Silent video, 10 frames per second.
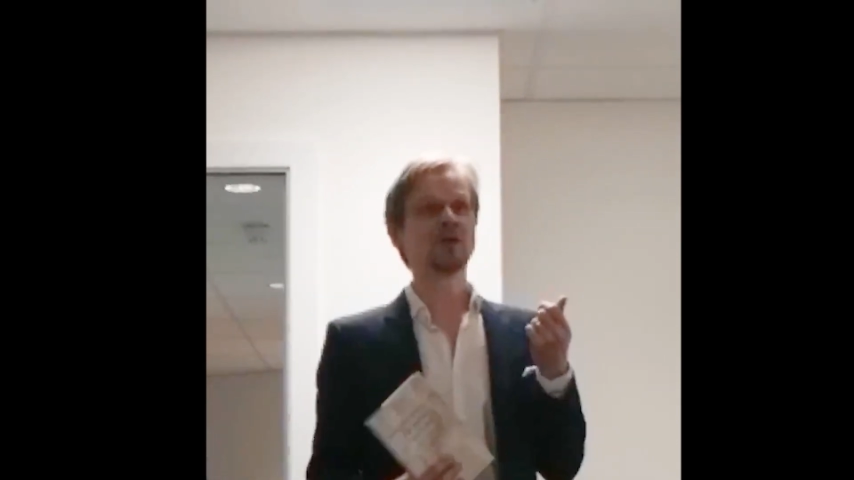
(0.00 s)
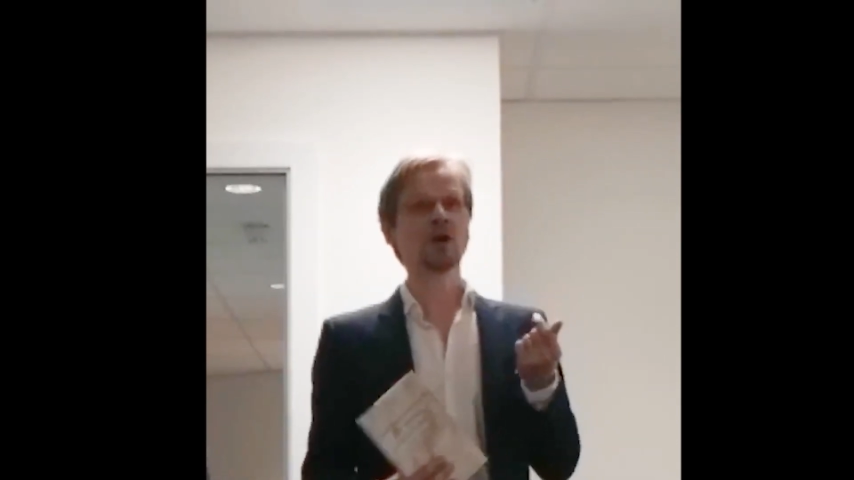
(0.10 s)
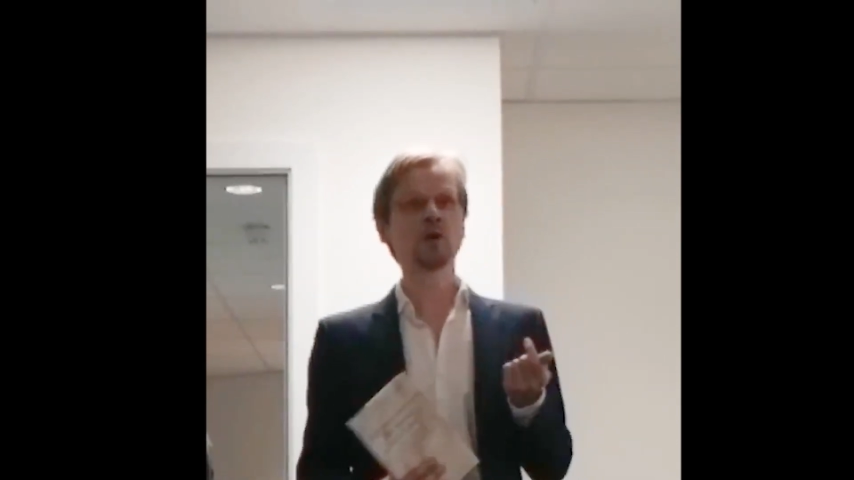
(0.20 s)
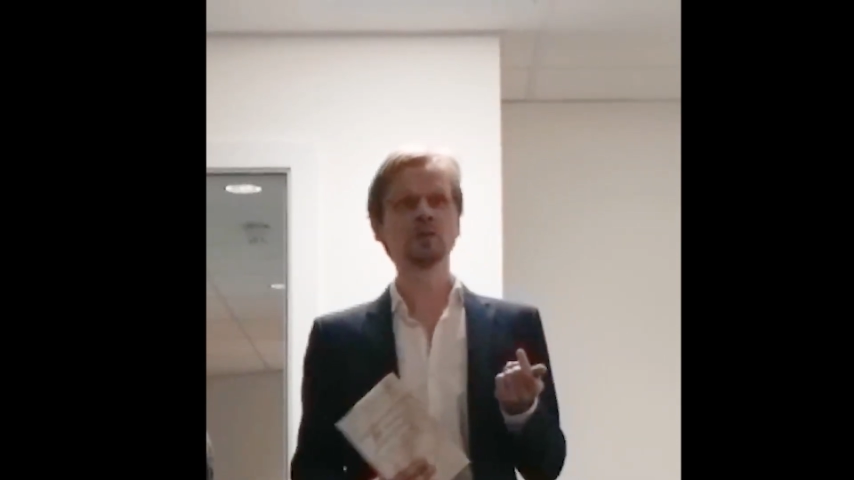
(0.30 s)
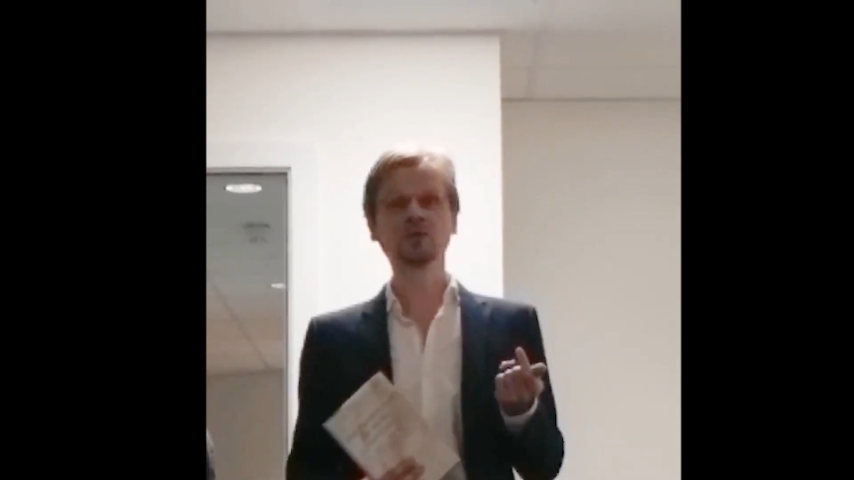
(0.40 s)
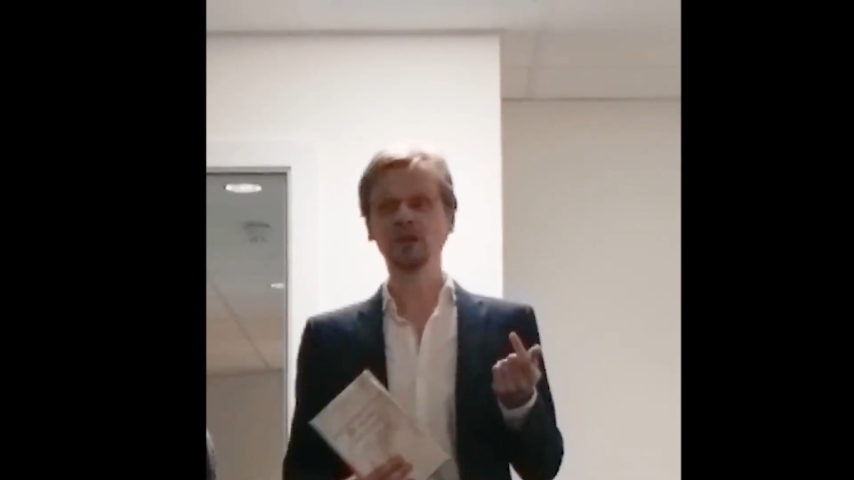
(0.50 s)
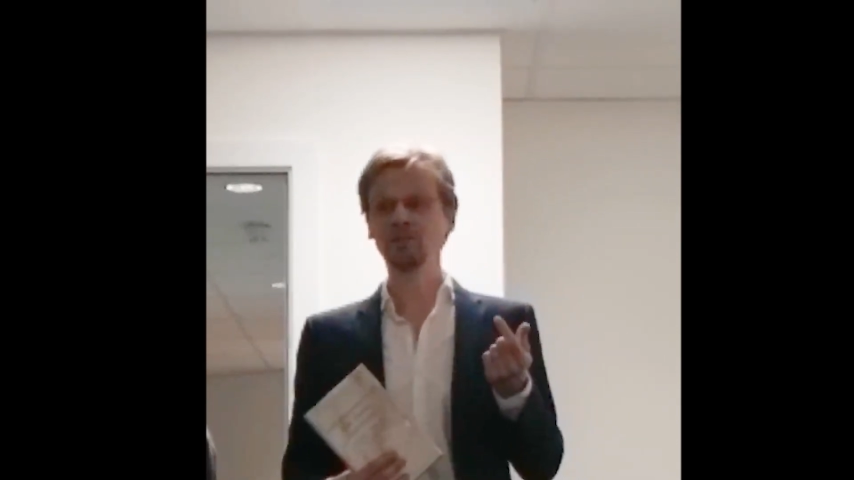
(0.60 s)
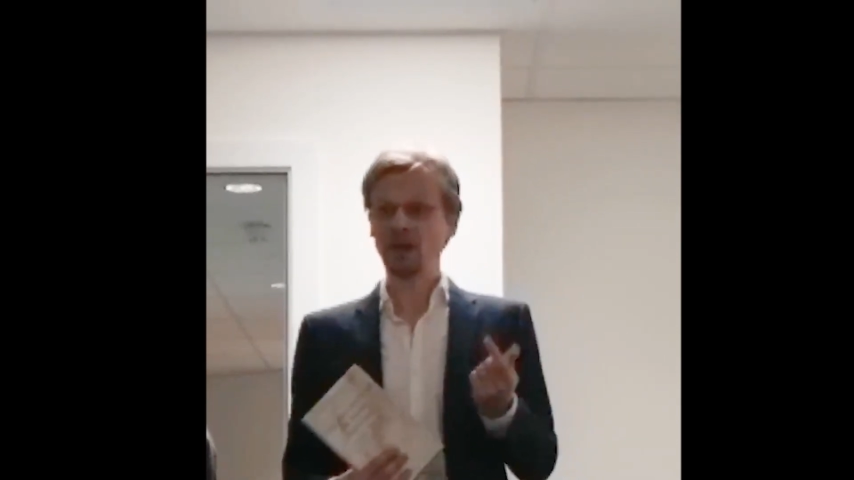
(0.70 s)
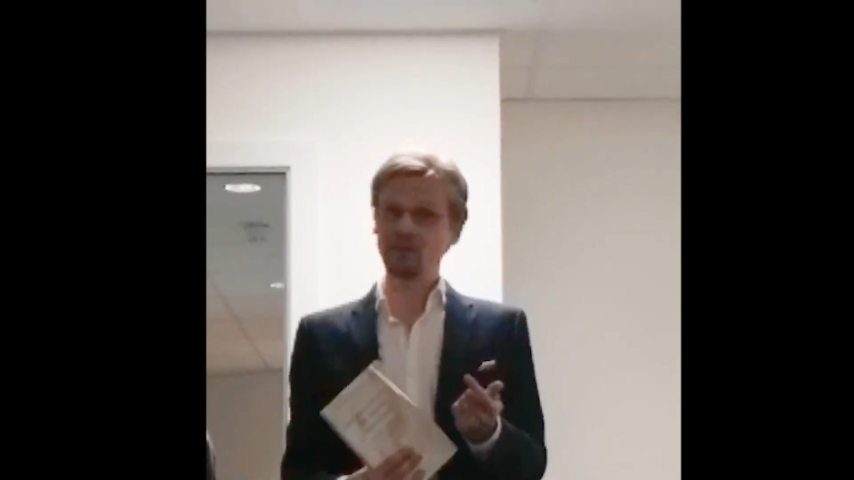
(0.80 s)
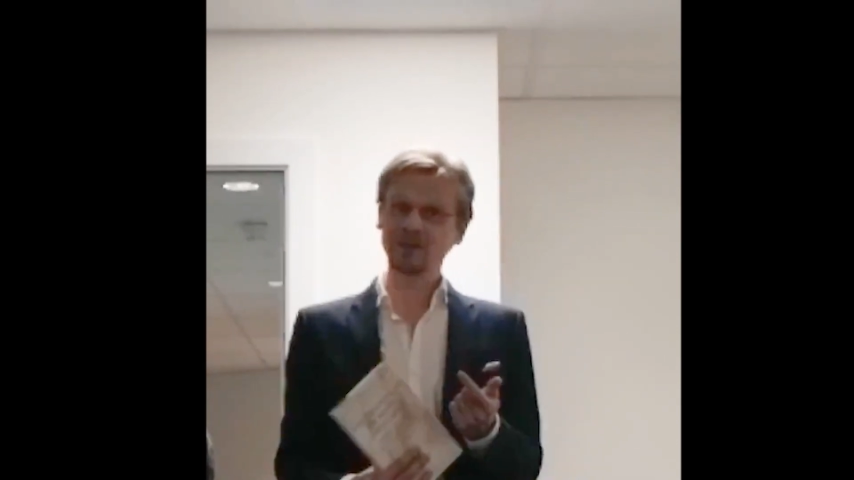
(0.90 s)
popes were
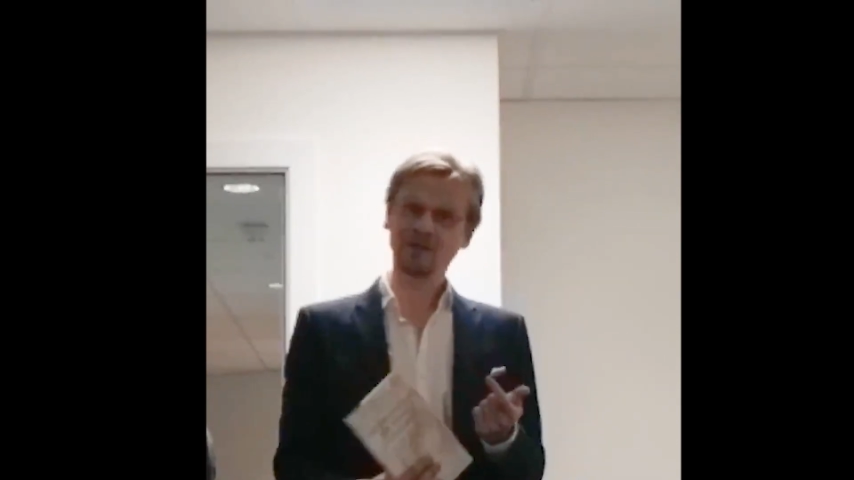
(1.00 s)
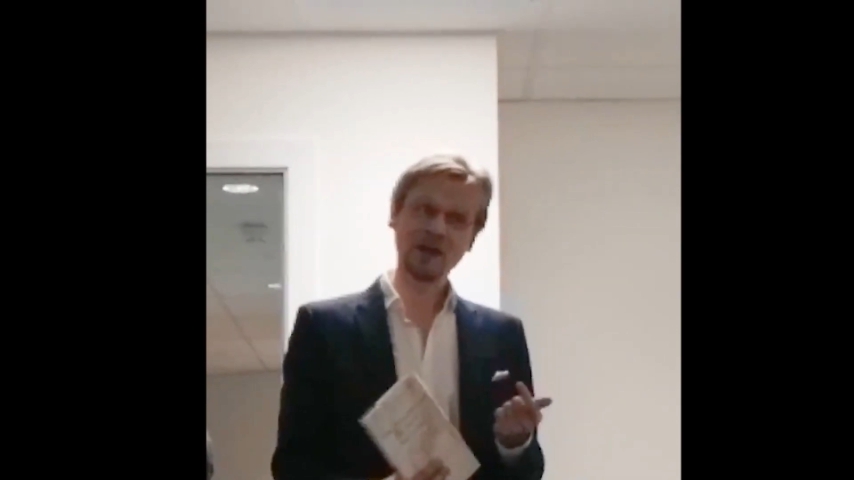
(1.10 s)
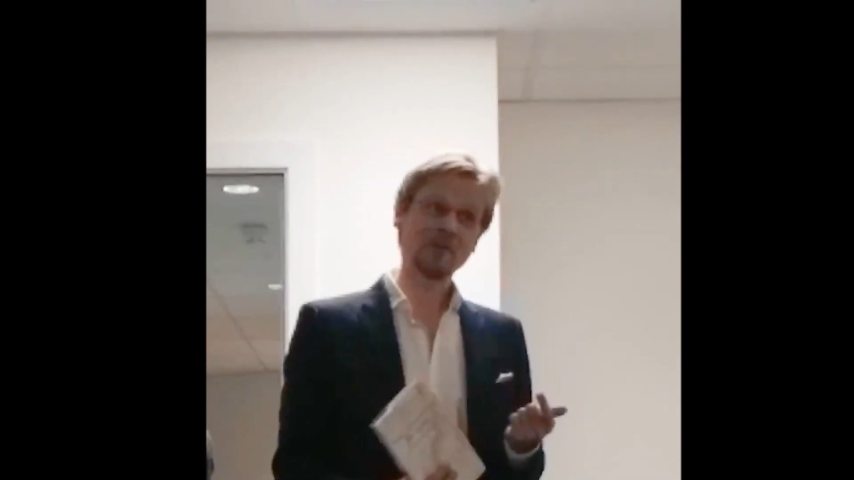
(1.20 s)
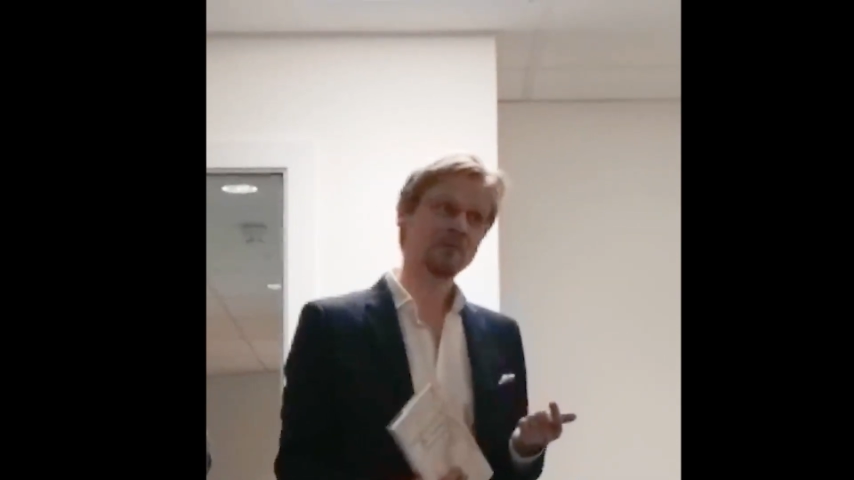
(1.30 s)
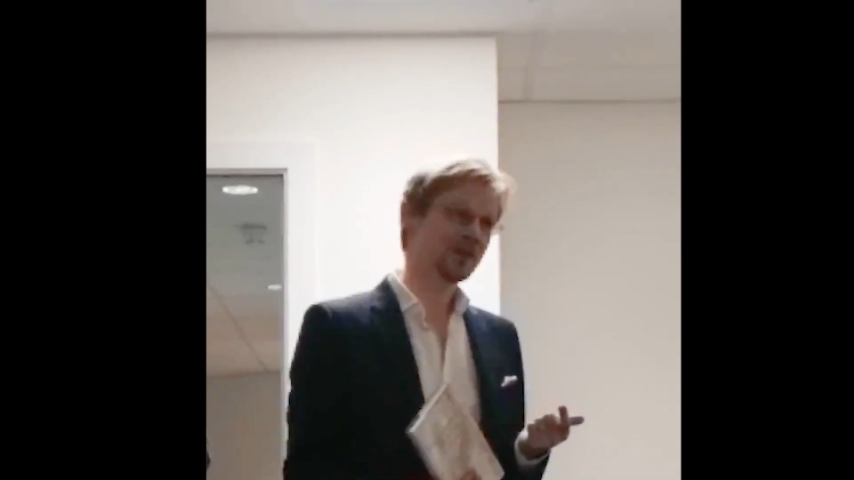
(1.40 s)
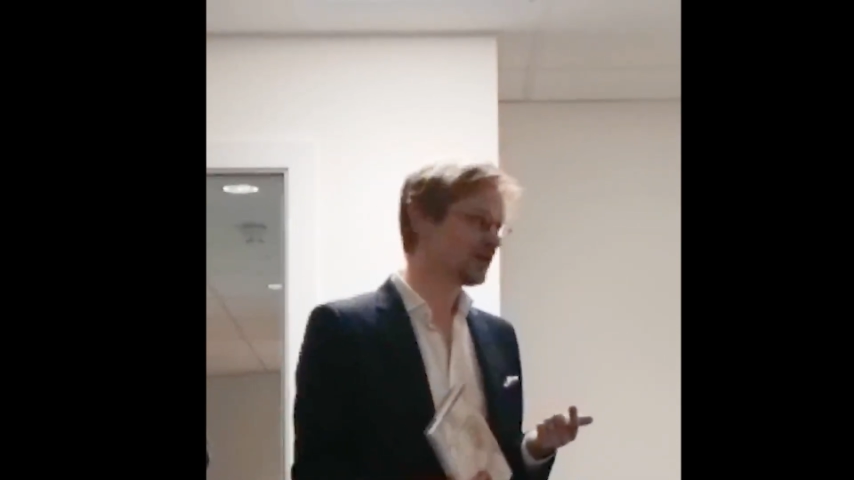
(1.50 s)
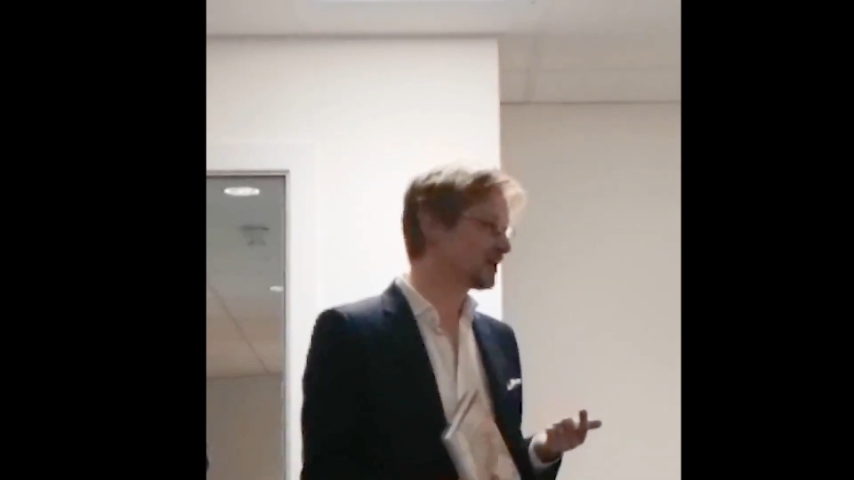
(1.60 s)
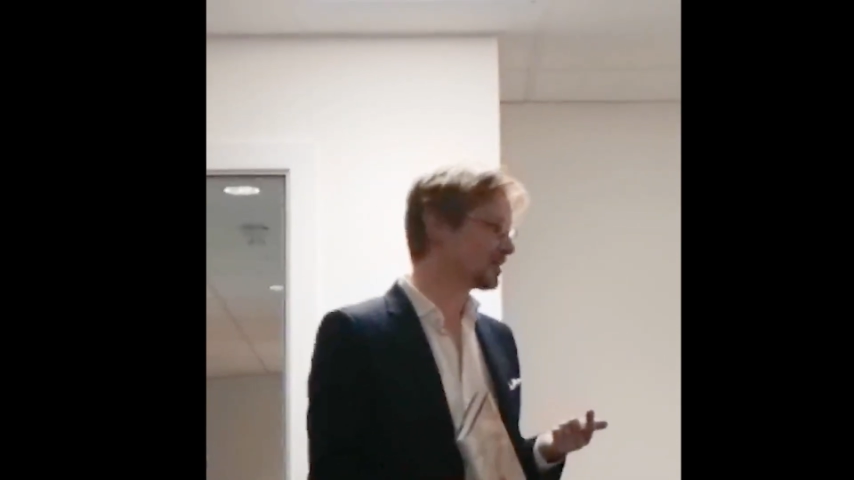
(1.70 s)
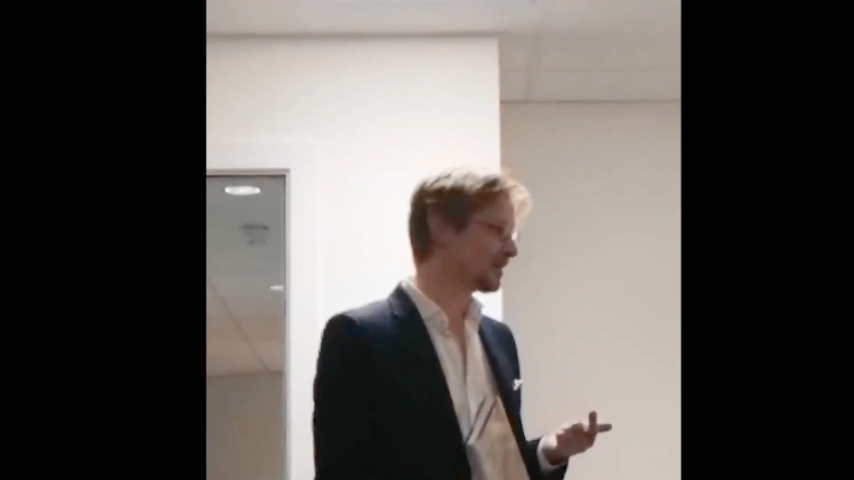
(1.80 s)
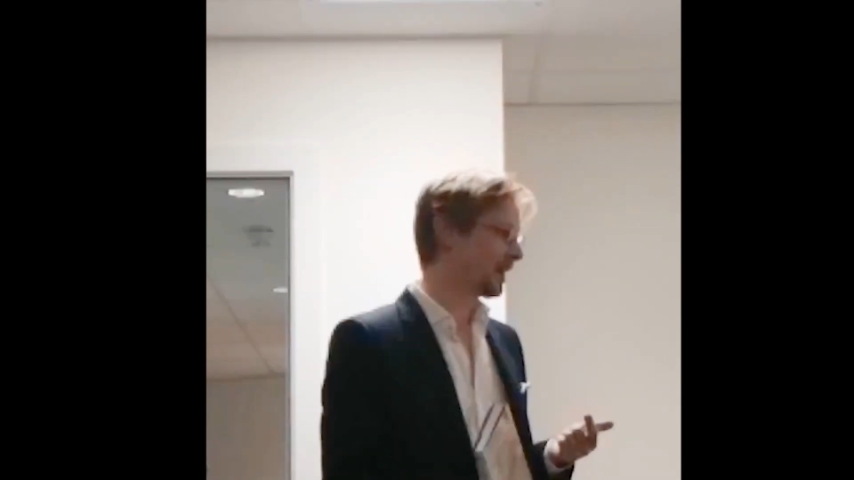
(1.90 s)
puppets of
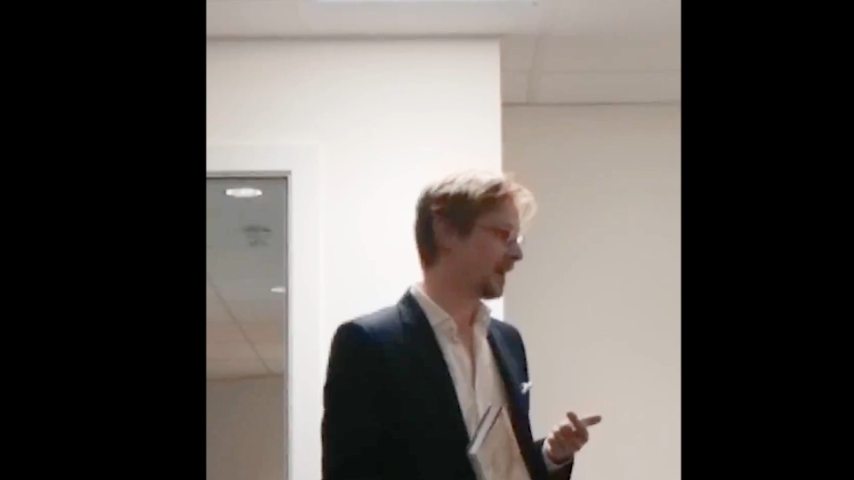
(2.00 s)
emperors,